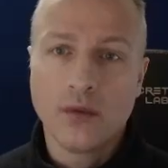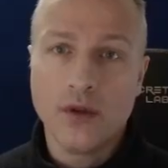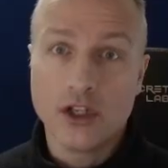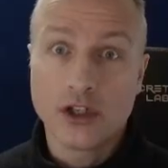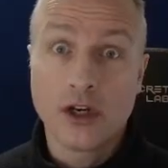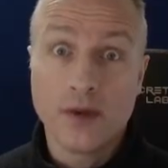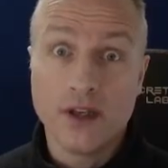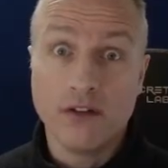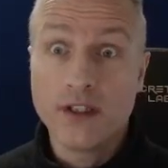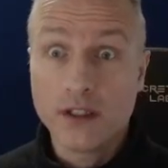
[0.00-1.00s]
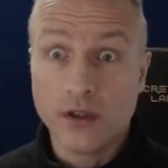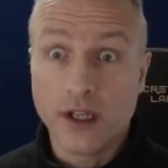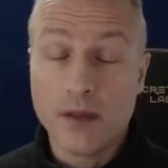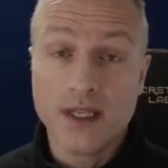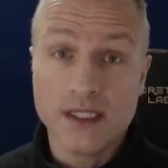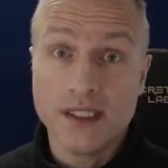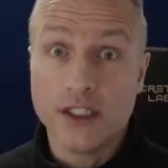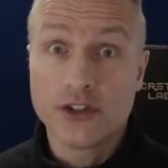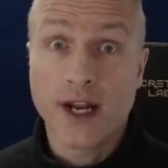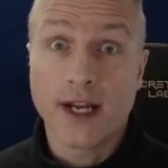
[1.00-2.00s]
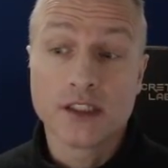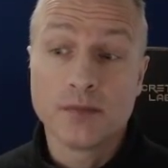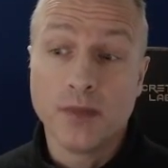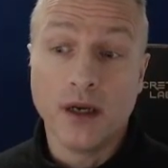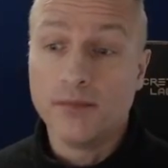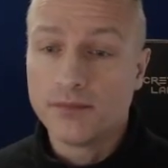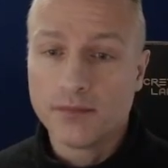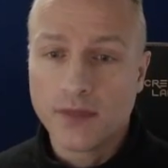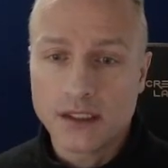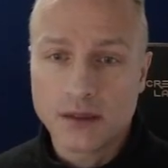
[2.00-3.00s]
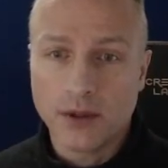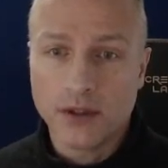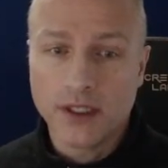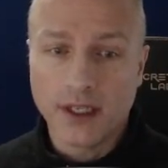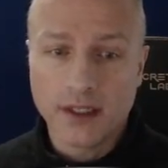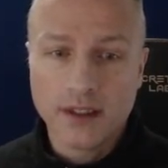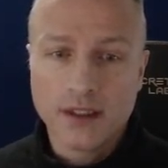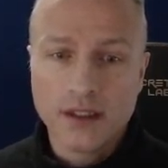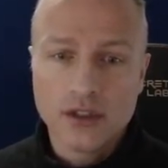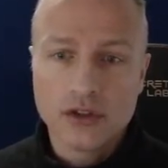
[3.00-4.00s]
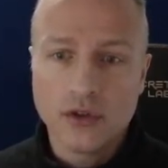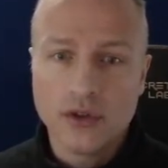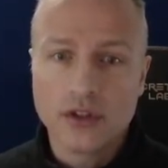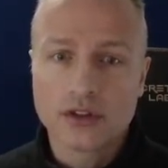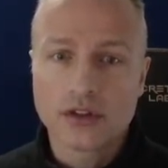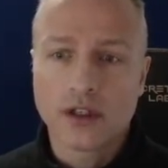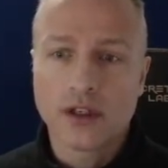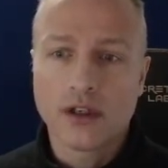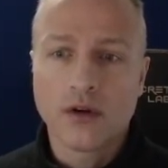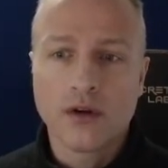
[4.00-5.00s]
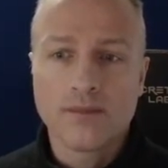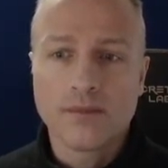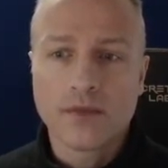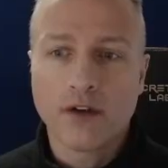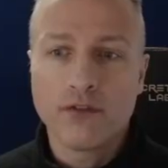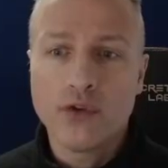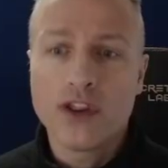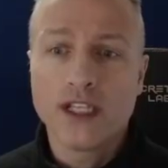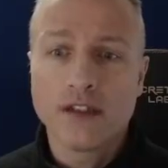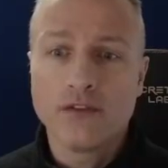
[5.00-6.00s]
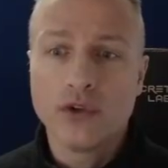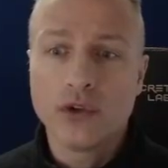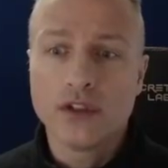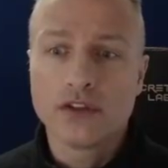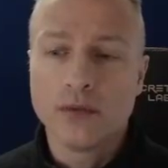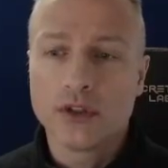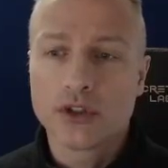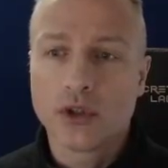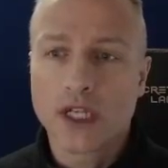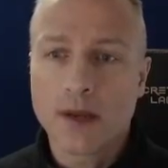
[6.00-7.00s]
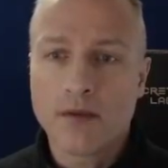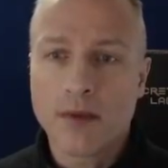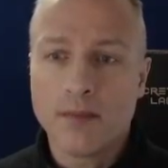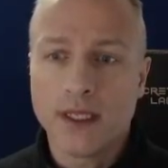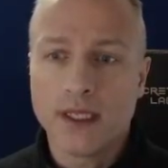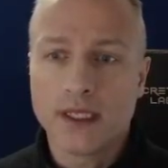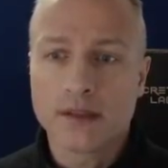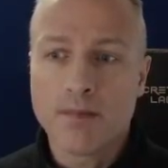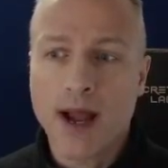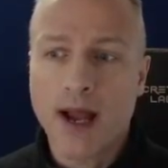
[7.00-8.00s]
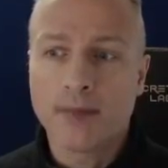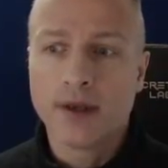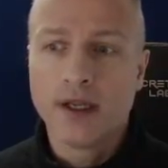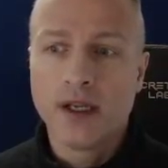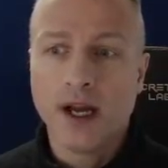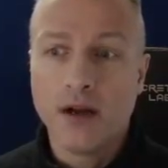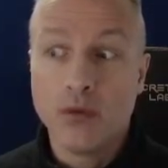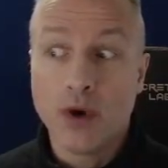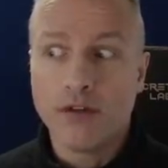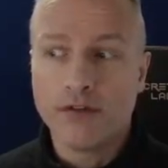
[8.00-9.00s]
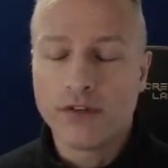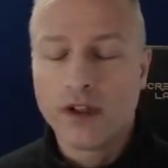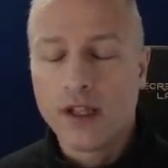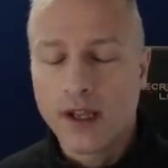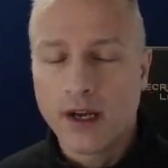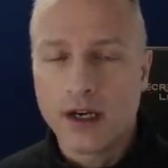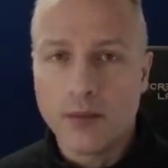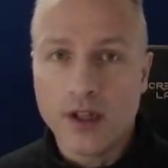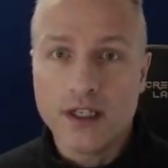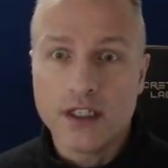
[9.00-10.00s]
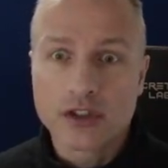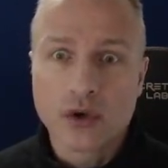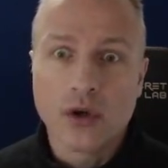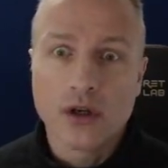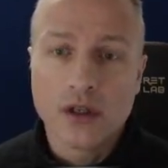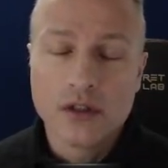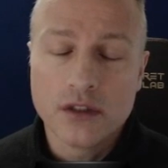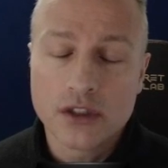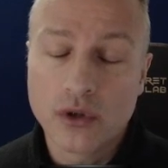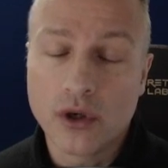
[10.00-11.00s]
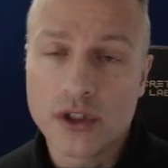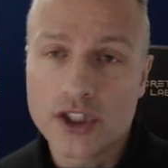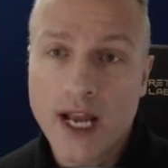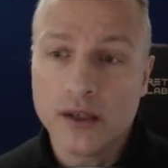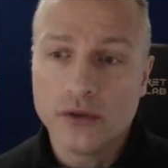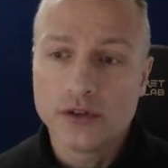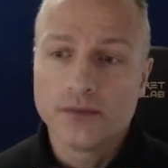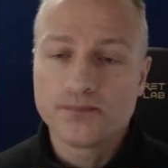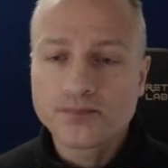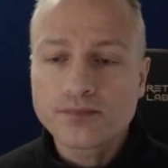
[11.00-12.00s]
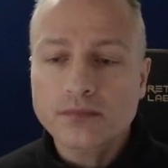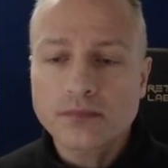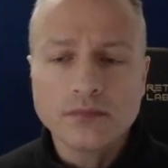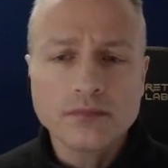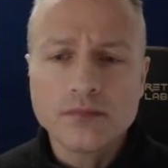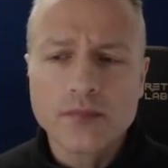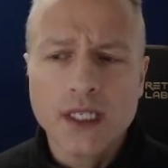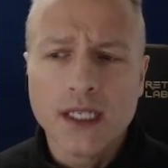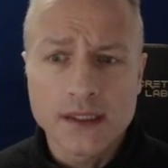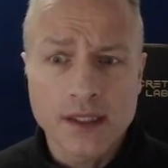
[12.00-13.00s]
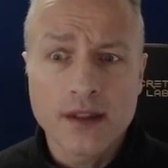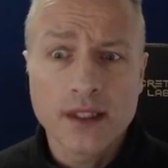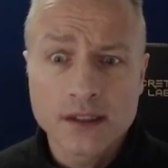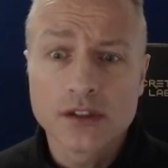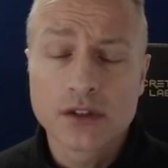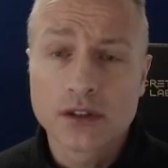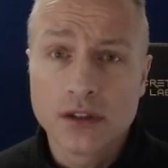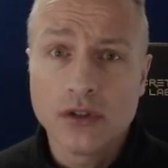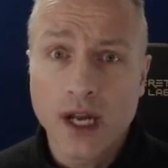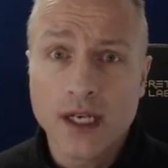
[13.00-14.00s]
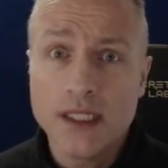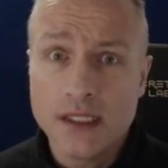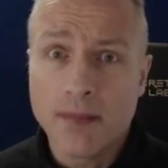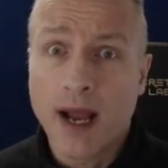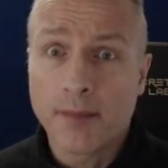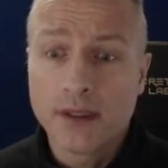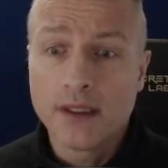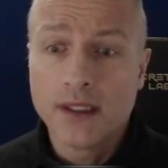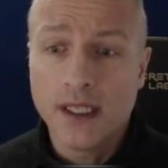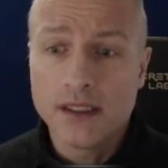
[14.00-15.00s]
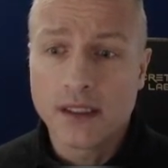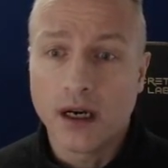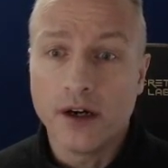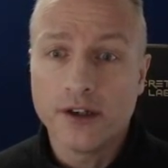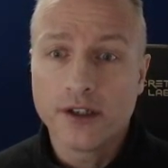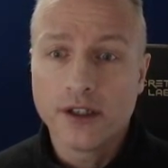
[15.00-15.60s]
When you turn up in your vehicle there, you might see the tracks, but that's about it. So there's a few things I've noticed from the short time I've been playing this map, and what I've heard about in the Discord channels, is that this is not an easy map. It's hard.